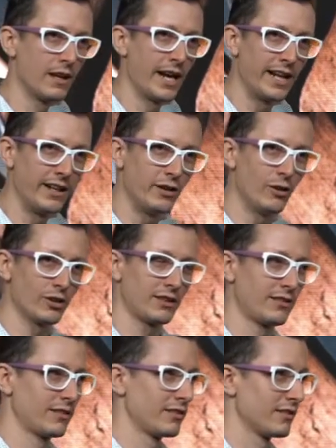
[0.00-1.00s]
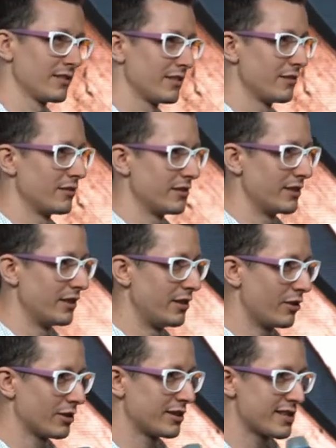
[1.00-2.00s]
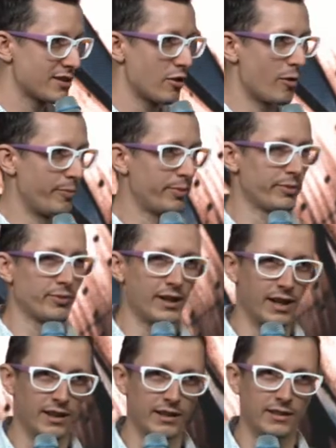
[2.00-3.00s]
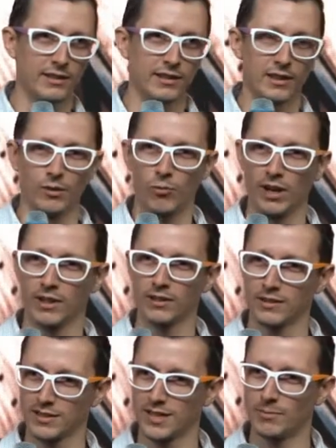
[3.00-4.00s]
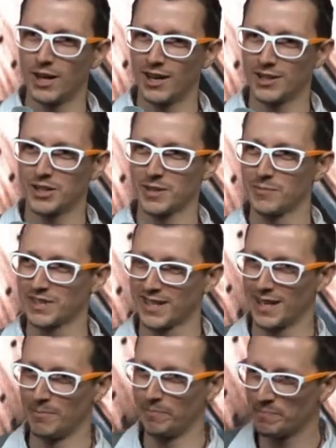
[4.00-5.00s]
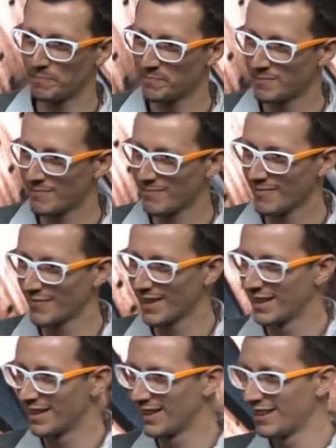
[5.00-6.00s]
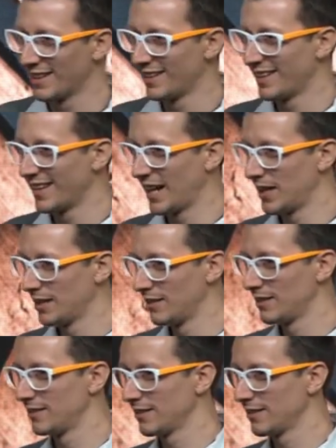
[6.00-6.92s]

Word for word: And not, not stop when some hardships come. And